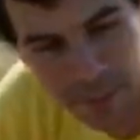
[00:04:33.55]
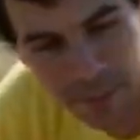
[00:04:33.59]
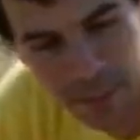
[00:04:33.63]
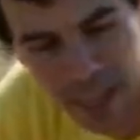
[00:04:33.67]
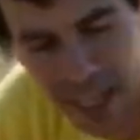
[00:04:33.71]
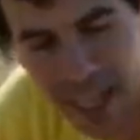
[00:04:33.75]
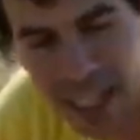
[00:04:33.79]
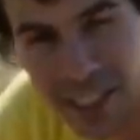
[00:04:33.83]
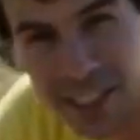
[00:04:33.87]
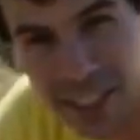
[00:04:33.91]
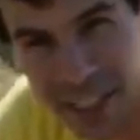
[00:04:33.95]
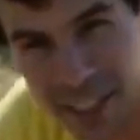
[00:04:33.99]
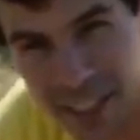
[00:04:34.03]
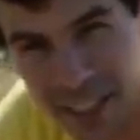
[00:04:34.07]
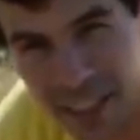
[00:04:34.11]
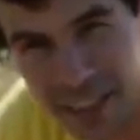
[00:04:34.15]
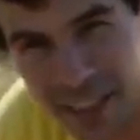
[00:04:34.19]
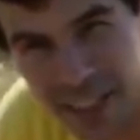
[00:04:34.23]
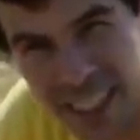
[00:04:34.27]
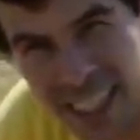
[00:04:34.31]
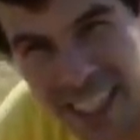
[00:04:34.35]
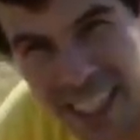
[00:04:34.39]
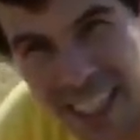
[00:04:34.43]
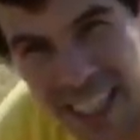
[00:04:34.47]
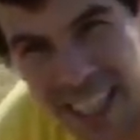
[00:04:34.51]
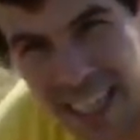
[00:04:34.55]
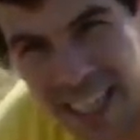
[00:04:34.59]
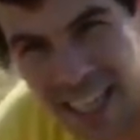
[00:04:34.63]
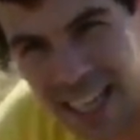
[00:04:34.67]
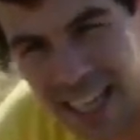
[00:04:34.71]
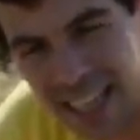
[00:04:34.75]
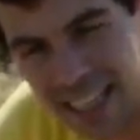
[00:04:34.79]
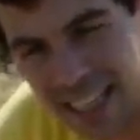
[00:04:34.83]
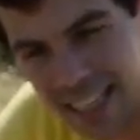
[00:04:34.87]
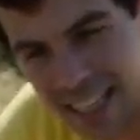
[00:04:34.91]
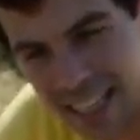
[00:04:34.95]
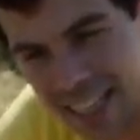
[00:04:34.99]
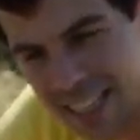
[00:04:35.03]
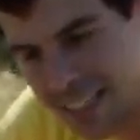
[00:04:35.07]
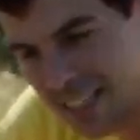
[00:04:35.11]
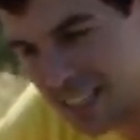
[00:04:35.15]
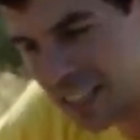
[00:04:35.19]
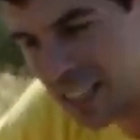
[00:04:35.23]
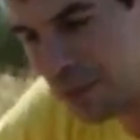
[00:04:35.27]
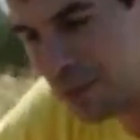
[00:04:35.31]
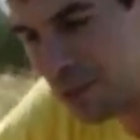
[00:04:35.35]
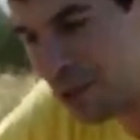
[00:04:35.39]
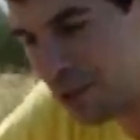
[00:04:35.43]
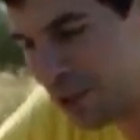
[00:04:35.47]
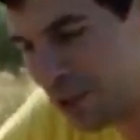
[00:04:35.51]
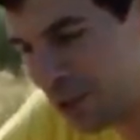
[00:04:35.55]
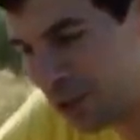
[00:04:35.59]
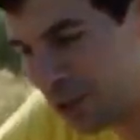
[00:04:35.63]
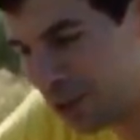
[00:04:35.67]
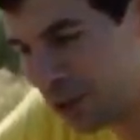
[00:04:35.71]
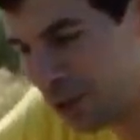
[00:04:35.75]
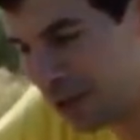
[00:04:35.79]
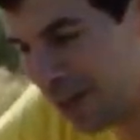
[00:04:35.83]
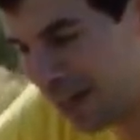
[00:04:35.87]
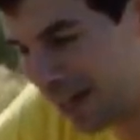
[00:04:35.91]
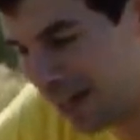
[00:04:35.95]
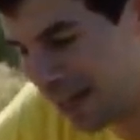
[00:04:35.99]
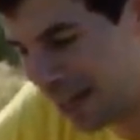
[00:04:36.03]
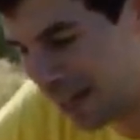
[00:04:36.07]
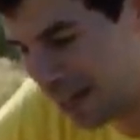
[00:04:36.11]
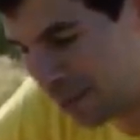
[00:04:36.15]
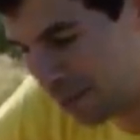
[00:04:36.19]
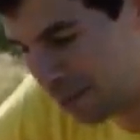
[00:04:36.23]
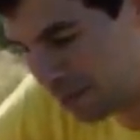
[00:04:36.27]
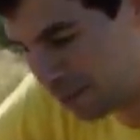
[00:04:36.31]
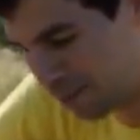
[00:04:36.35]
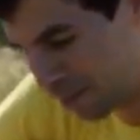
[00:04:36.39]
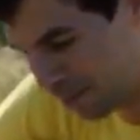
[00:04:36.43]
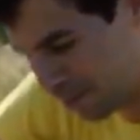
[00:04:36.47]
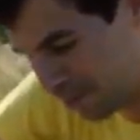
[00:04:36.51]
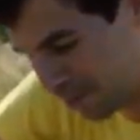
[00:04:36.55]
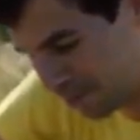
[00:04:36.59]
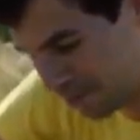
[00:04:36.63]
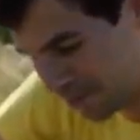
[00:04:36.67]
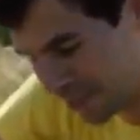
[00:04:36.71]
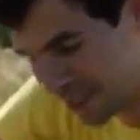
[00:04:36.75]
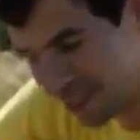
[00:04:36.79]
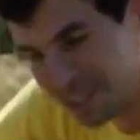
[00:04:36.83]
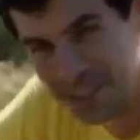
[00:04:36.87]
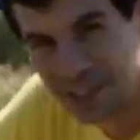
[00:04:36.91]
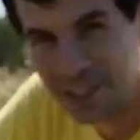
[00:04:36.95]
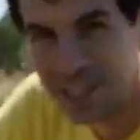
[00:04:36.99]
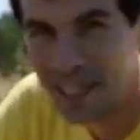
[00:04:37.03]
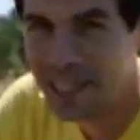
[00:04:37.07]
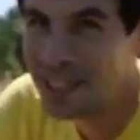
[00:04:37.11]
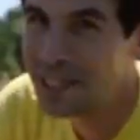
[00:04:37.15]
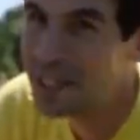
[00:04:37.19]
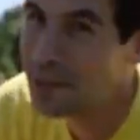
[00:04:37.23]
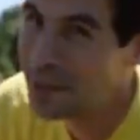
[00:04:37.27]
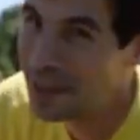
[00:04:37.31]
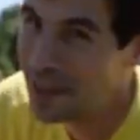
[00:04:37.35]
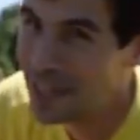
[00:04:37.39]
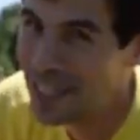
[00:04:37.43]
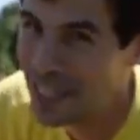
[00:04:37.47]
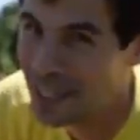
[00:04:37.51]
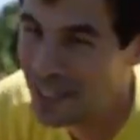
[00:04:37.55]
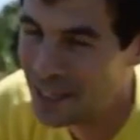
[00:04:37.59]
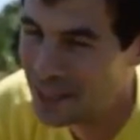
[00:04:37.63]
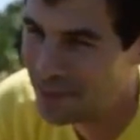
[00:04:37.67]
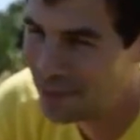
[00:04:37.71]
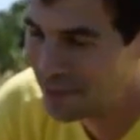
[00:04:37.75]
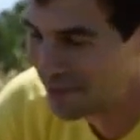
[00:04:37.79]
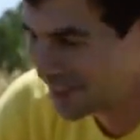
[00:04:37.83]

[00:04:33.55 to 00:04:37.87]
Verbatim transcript: but as in they seem to um, stick to me